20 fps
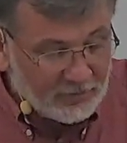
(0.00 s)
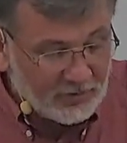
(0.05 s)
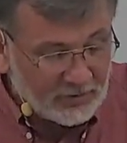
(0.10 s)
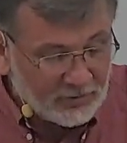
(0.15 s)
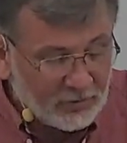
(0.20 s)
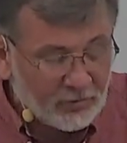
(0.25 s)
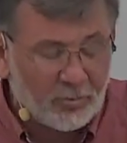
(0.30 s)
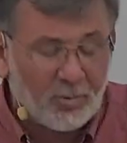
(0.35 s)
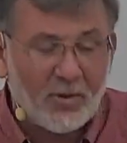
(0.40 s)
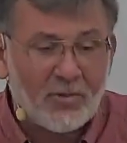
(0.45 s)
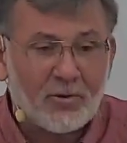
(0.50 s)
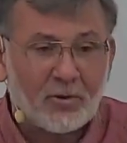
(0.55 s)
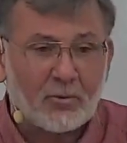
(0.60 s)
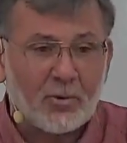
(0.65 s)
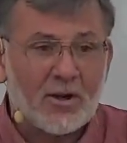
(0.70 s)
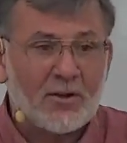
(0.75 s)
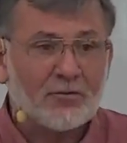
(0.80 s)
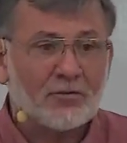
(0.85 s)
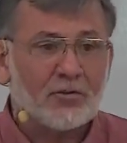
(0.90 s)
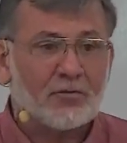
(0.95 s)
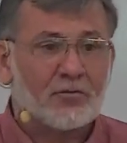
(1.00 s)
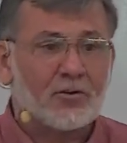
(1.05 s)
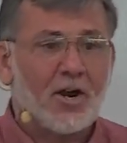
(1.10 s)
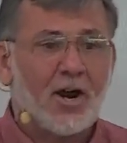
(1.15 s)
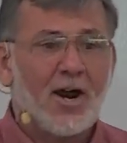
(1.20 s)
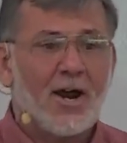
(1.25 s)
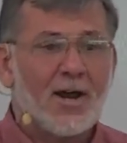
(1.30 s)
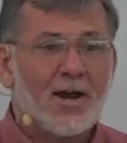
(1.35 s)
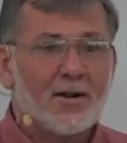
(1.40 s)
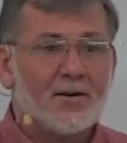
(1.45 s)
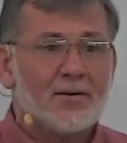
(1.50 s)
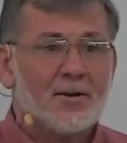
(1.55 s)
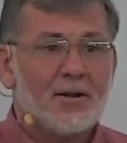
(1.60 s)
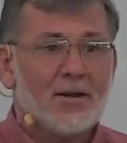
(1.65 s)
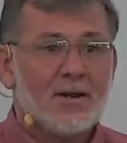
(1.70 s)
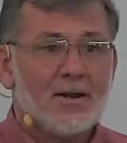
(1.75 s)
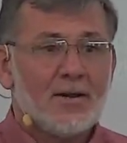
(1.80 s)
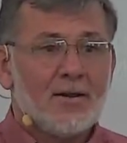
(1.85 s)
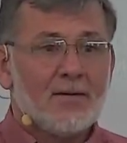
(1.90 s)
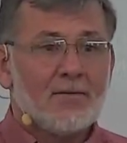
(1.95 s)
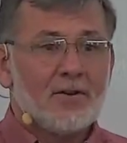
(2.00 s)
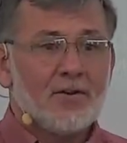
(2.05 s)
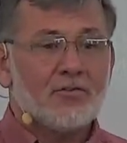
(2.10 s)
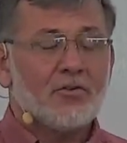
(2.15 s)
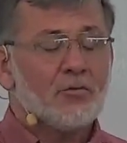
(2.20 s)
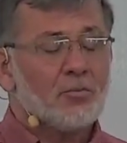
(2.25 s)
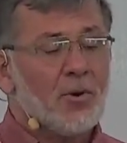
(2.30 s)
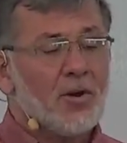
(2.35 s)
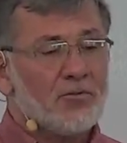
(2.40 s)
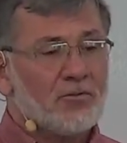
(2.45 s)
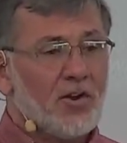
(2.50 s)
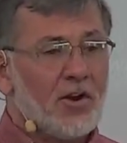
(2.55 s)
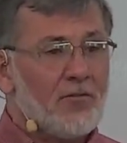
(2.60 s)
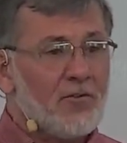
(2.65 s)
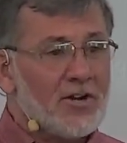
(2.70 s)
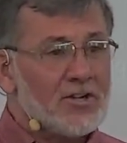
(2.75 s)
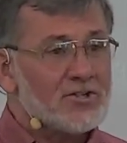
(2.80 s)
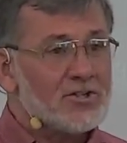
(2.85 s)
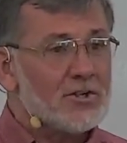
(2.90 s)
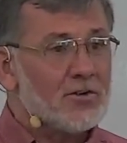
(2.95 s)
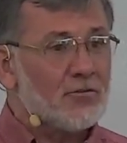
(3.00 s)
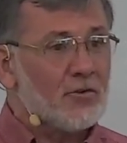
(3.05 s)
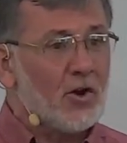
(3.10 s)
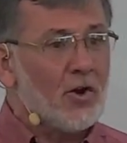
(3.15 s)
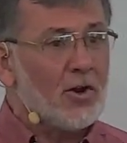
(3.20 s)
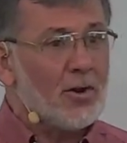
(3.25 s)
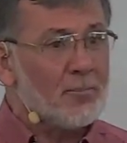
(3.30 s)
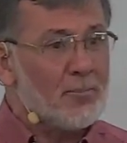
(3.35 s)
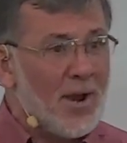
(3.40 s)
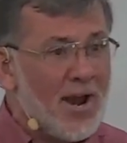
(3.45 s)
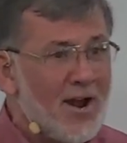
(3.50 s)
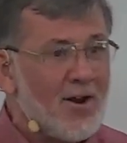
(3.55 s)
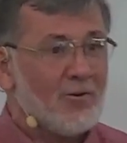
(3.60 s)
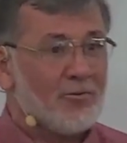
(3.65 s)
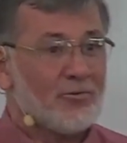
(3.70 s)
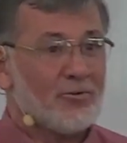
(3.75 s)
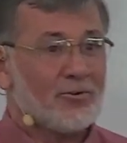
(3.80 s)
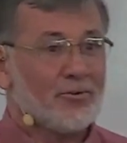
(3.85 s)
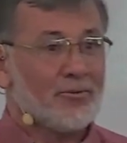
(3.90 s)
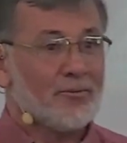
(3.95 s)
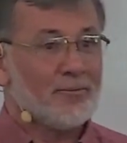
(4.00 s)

This is what the grace of God, this is what salvation is all about.